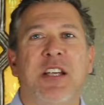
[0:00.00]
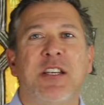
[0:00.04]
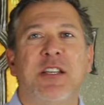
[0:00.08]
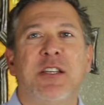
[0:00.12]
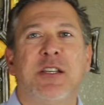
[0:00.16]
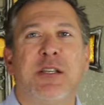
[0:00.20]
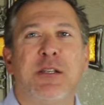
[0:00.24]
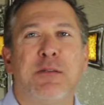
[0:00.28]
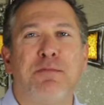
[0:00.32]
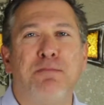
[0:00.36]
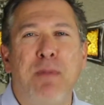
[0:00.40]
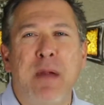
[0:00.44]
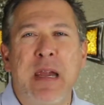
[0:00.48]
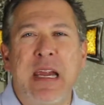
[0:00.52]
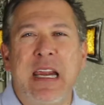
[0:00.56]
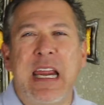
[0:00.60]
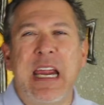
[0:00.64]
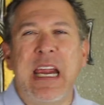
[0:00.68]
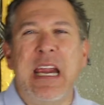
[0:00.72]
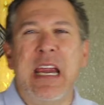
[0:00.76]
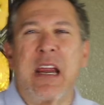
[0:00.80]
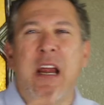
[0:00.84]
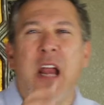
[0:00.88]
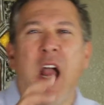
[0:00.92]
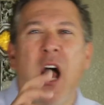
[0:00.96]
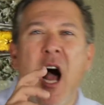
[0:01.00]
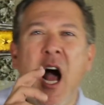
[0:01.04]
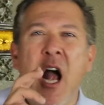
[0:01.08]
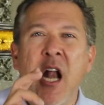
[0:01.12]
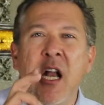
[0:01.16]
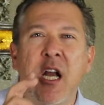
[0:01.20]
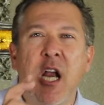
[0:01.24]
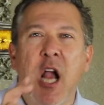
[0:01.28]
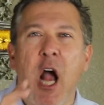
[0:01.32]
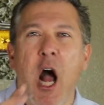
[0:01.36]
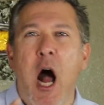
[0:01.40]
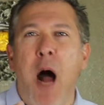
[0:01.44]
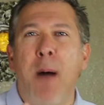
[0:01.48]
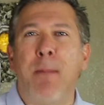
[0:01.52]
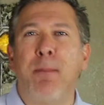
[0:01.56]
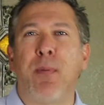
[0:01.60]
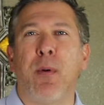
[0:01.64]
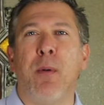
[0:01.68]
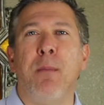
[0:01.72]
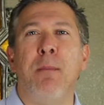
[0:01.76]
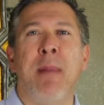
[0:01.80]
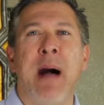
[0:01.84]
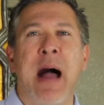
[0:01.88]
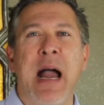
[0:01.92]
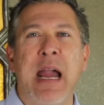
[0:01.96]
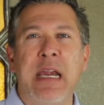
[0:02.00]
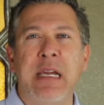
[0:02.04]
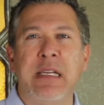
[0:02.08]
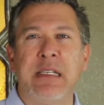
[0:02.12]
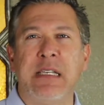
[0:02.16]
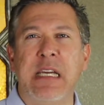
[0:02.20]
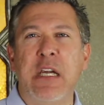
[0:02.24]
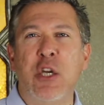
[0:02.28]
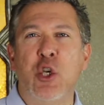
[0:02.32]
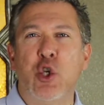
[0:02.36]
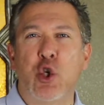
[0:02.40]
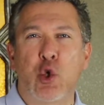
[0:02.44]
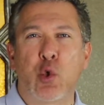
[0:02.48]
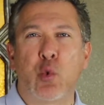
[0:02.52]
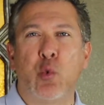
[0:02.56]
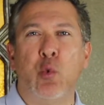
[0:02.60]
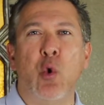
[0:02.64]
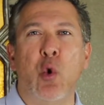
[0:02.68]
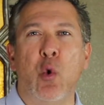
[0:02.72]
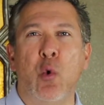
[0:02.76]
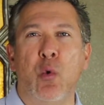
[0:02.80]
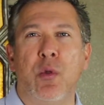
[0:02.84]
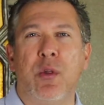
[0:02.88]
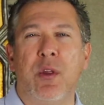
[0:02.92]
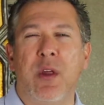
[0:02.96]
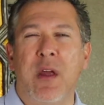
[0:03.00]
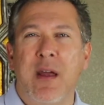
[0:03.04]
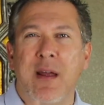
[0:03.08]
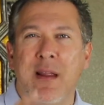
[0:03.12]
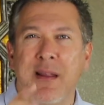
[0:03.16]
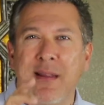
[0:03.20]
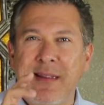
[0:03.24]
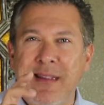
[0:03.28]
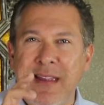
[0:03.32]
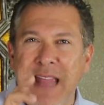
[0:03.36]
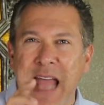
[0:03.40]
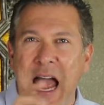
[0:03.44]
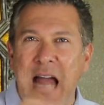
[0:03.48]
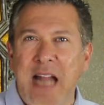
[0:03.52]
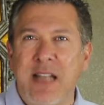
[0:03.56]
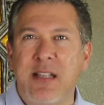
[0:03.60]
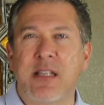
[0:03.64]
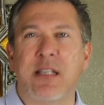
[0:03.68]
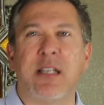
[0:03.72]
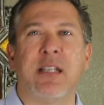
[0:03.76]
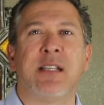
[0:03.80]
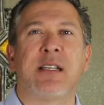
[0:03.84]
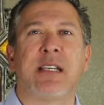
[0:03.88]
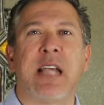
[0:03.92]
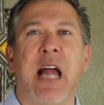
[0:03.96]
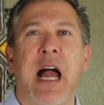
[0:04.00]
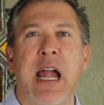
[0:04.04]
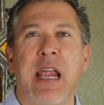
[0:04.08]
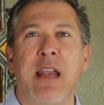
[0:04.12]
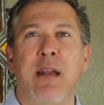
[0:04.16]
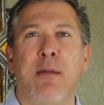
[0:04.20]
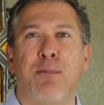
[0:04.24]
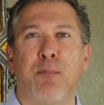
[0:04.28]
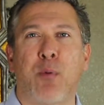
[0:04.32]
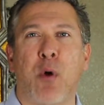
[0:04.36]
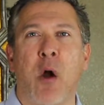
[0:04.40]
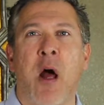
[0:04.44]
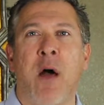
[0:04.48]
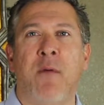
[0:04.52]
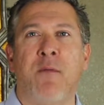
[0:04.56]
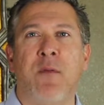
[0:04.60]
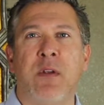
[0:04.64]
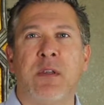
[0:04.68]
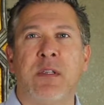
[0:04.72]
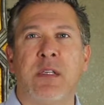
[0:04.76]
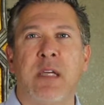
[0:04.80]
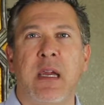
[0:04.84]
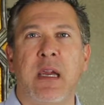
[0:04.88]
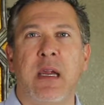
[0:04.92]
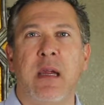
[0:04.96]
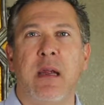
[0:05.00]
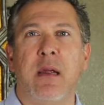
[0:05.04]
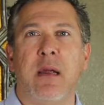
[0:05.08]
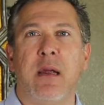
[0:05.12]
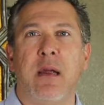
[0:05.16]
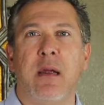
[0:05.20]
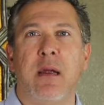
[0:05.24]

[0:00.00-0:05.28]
Speaking uncompromising truth, that's a sign of prophecy.